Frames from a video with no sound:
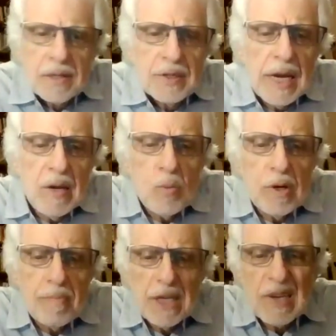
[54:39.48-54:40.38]
They
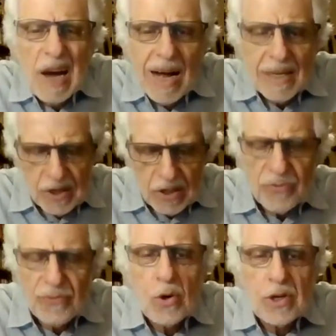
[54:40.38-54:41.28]
will be
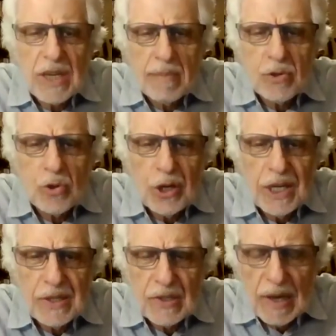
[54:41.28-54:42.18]
taunted for them to
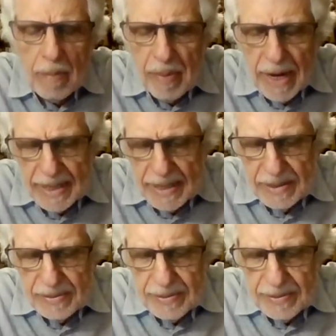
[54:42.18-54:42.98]
hit somebody.